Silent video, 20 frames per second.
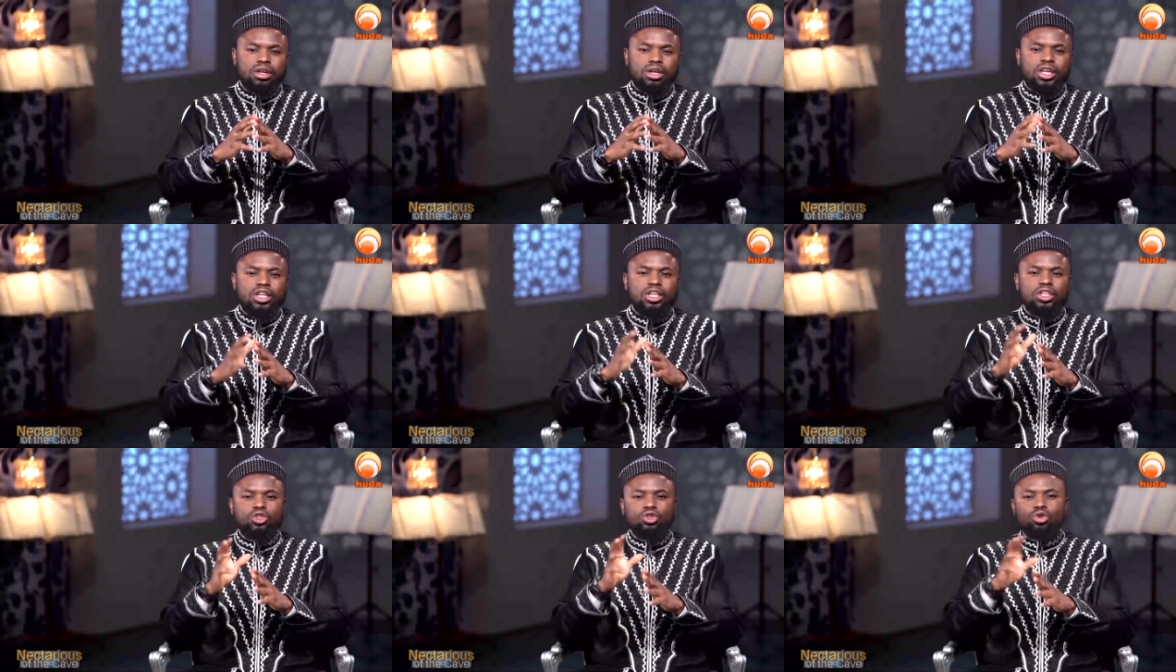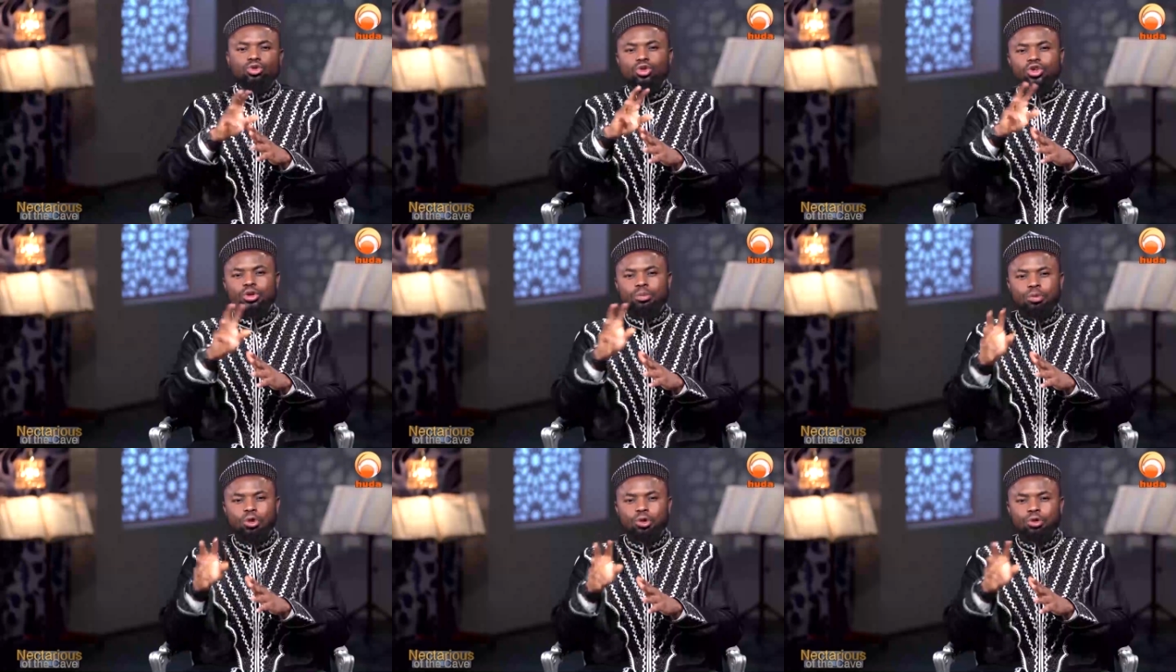He
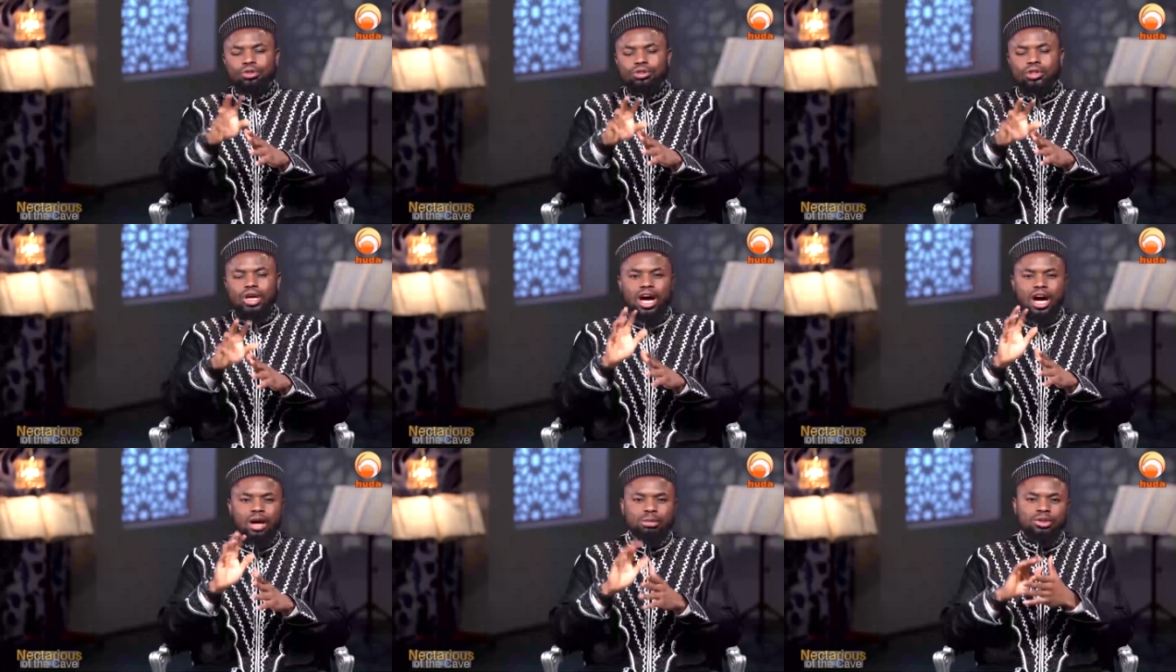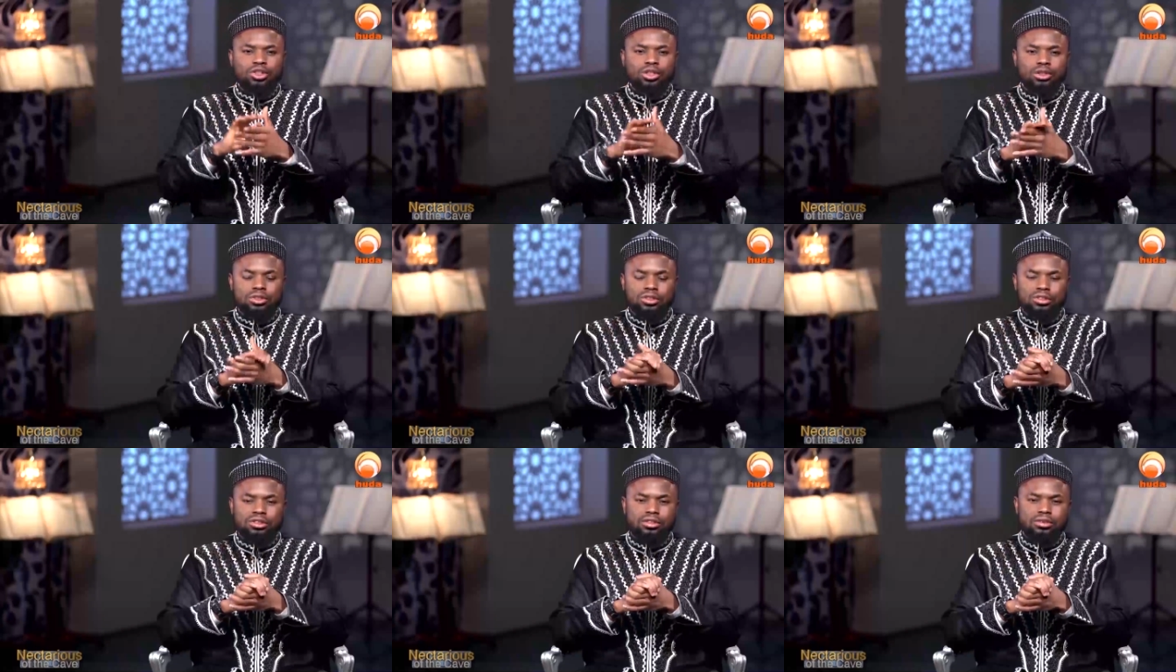took both
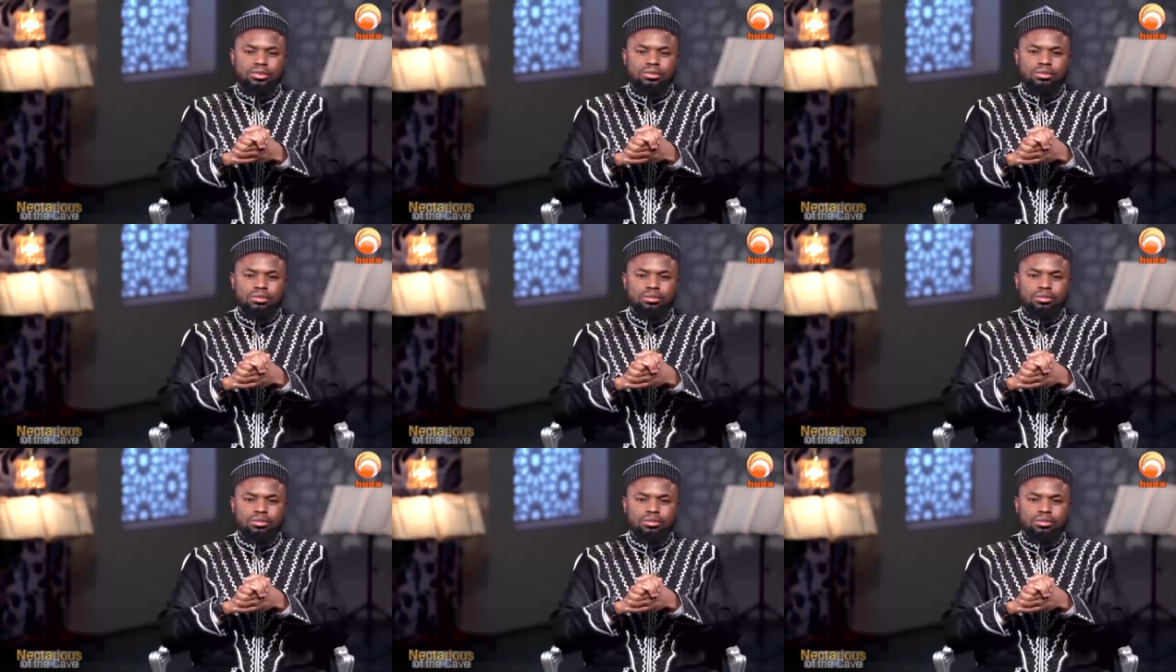options